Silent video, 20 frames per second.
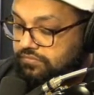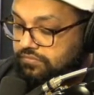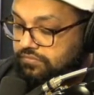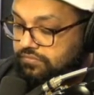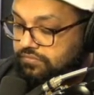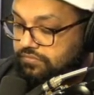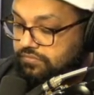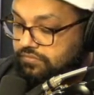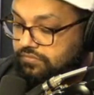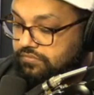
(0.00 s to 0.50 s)

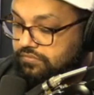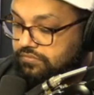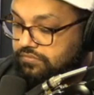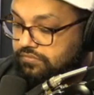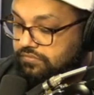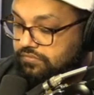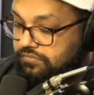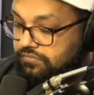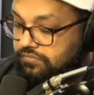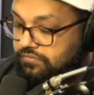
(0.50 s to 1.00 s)

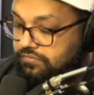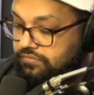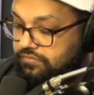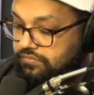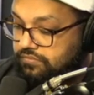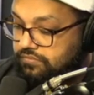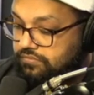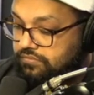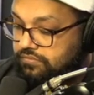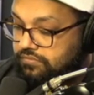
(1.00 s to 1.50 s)

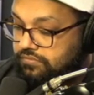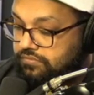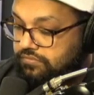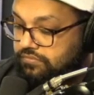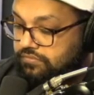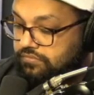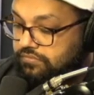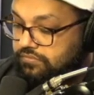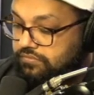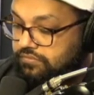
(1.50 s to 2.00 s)

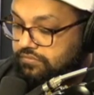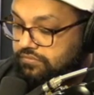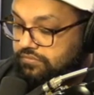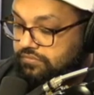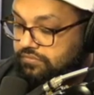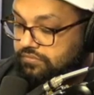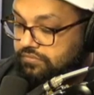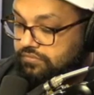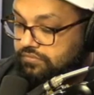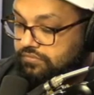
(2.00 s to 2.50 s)

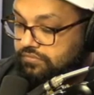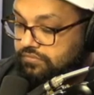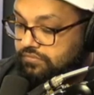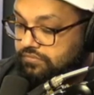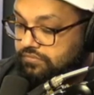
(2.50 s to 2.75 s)
(silent)